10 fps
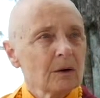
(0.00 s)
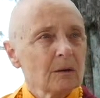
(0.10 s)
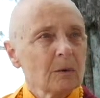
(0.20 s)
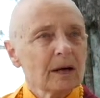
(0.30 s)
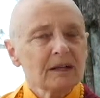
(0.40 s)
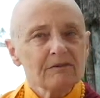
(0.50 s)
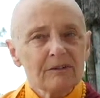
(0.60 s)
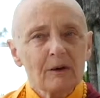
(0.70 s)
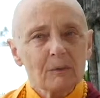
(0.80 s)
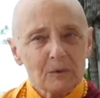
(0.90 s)
a way
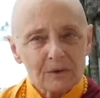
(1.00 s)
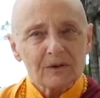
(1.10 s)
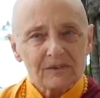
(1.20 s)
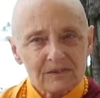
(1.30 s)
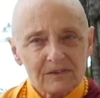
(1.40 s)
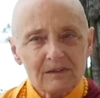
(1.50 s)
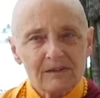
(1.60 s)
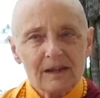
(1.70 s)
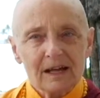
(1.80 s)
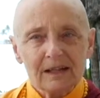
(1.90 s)
far worse
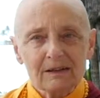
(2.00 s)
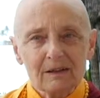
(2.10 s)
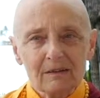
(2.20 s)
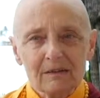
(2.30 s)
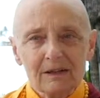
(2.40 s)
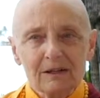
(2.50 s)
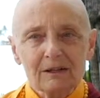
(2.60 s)
than the